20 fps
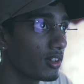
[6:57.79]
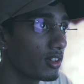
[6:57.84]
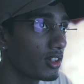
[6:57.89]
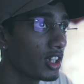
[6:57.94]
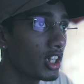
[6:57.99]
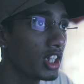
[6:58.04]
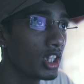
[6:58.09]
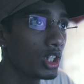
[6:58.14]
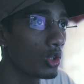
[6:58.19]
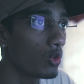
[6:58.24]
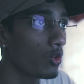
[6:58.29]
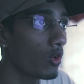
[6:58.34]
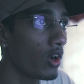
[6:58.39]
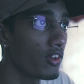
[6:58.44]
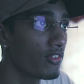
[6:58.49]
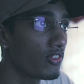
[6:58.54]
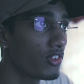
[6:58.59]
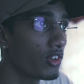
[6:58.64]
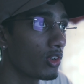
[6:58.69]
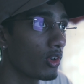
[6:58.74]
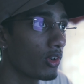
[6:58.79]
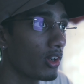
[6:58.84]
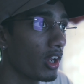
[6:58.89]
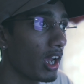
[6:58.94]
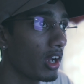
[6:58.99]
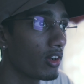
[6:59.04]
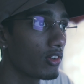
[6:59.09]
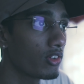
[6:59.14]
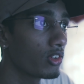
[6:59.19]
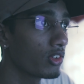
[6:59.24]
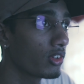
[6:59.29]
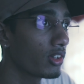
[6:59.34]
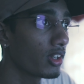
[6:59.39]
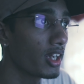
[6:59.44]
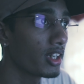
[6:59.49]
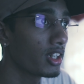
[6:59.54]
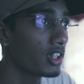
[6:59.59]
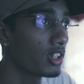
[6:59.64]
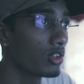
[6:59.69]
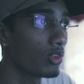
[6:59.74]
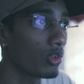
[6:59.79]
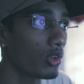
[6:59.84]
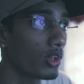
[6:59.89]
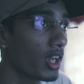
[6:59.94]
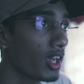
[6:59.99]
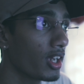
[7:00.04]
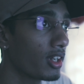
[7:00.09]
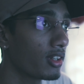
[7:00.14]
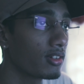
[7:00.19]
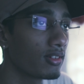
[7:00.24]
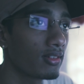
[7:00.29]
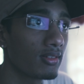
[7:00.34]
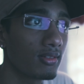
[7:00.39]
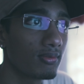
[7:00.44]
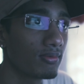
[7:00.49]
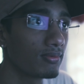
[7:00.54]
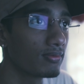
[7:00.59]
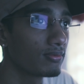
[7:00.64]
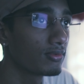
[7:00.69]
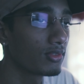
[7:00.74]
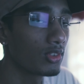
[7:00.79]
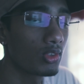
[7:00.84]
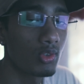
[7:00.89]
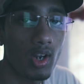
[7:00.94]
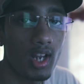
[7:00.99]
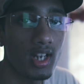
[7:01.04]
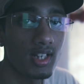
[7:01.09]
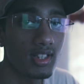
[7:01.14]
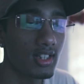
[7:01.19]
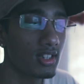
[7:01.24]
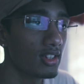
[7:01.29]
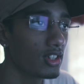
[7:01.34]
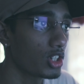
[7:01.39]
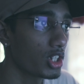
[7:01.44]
either way, if you don't have good lighting, you will get grains in the